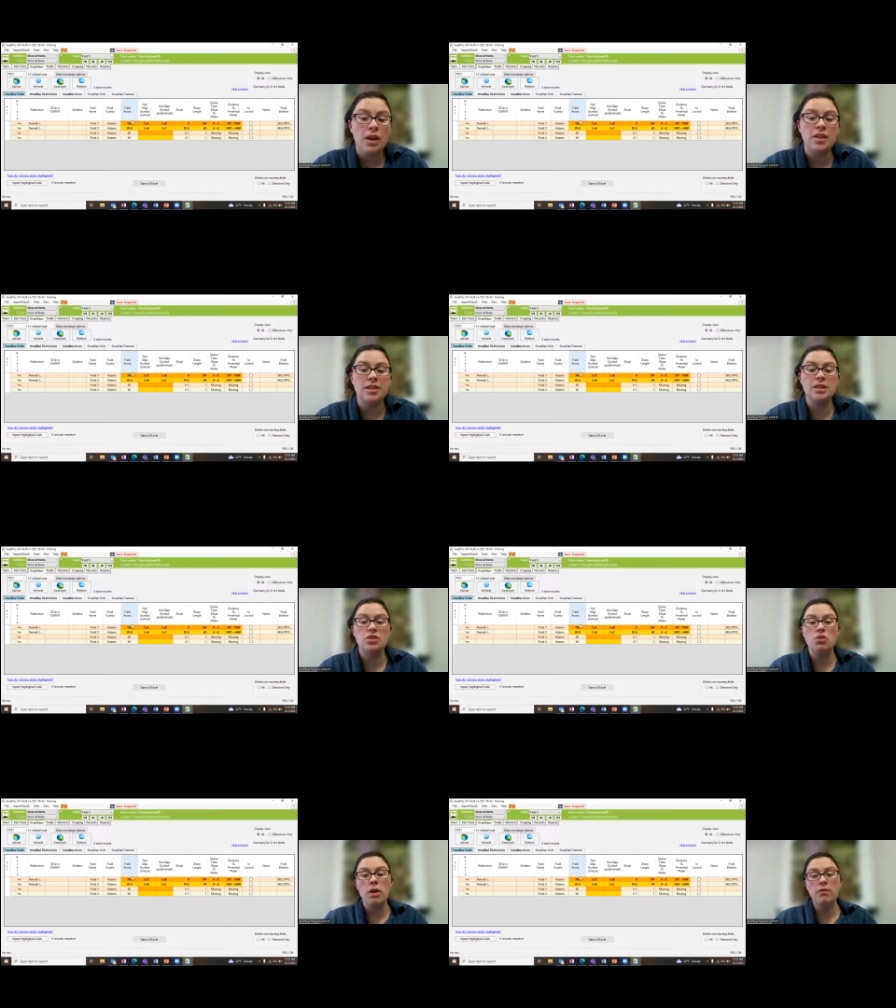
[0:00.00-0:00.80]
This is
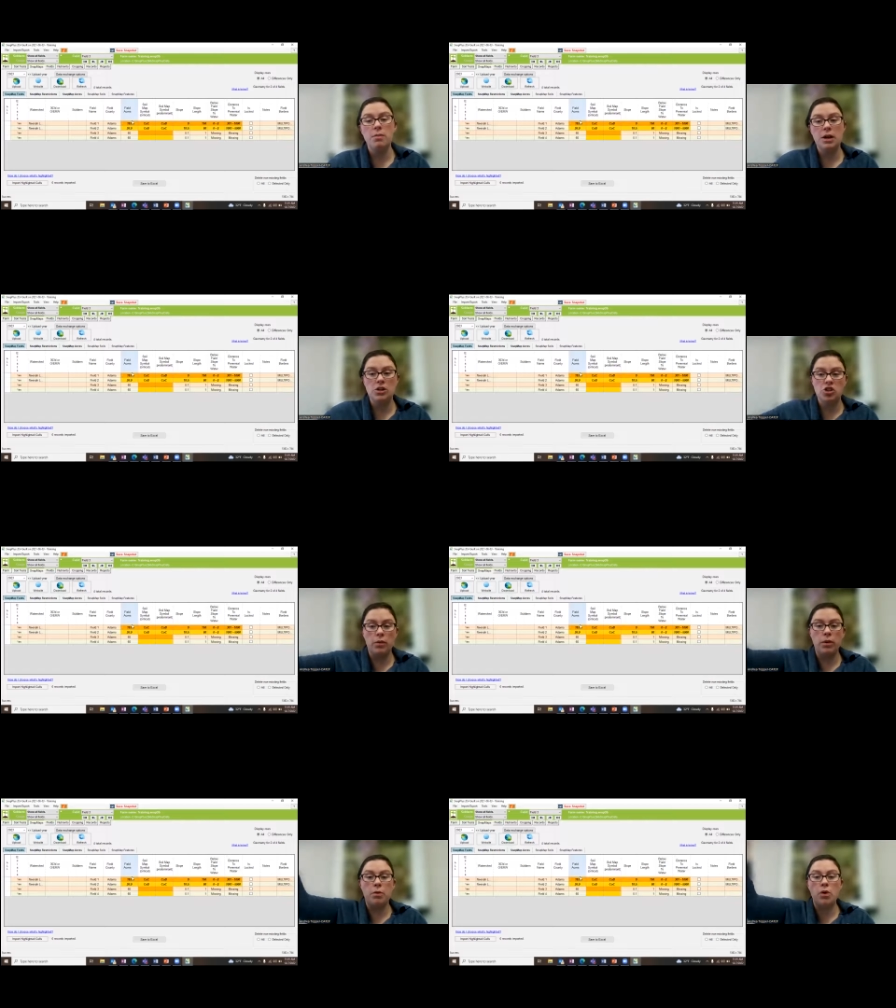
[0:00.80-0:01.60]
new information
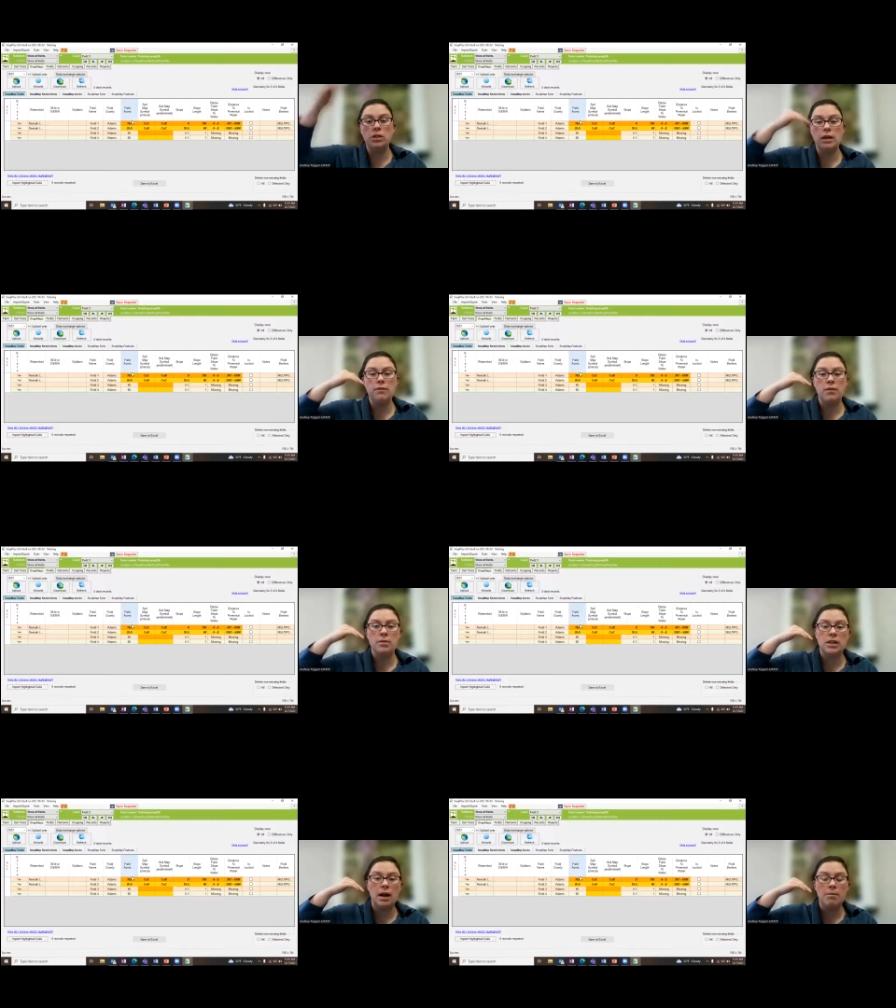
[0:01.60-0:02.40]
that we pulled in from
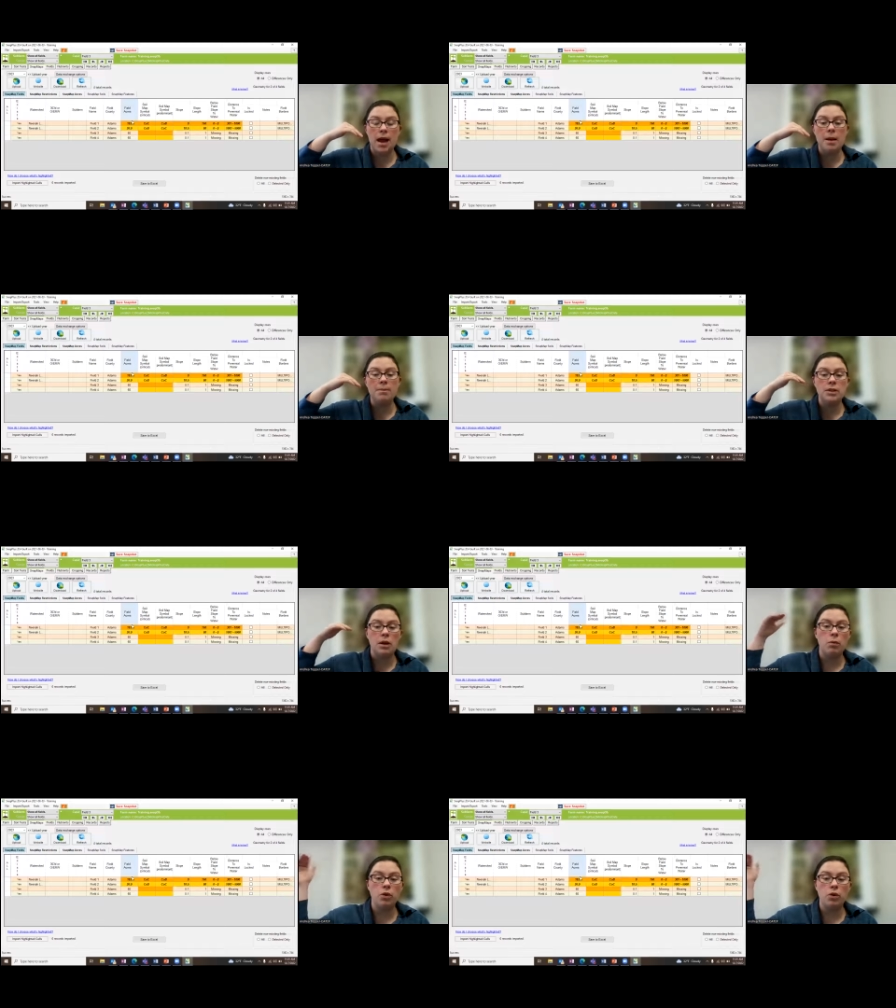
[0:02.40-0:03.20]
SnapMaps,
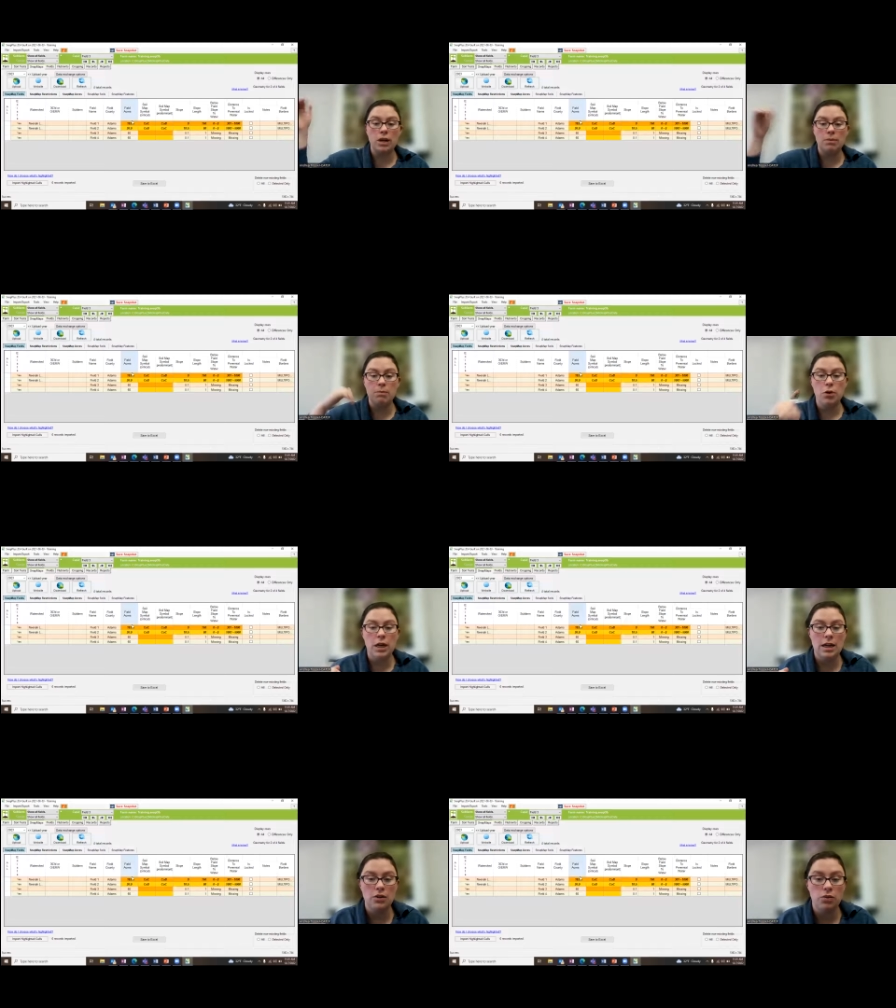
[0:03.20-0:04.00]
and we're going to be
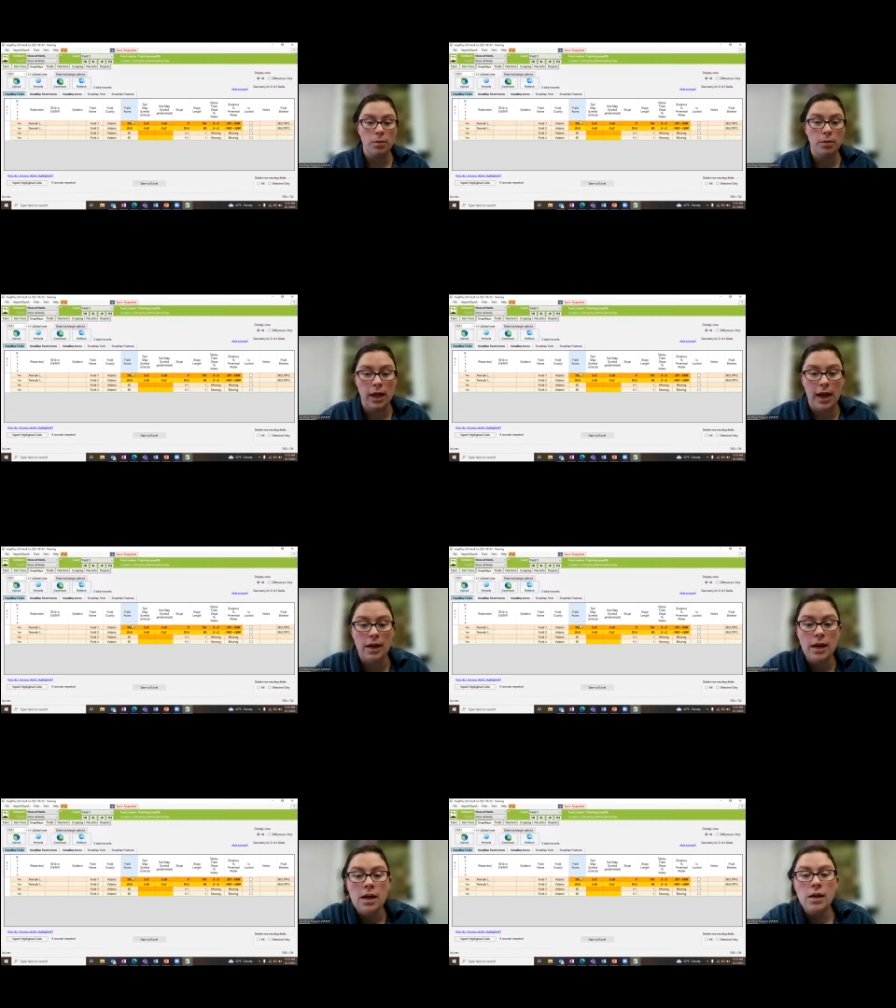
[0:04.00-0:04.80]
putting into our
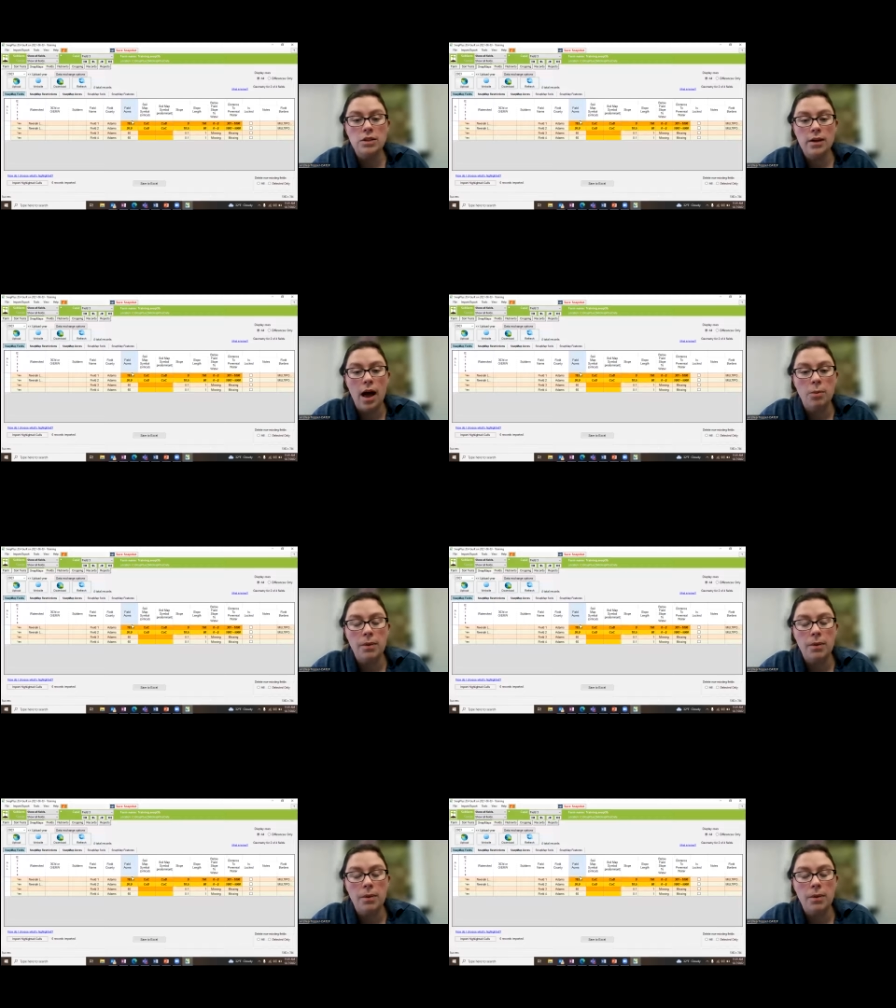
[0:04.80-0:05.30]
plan to help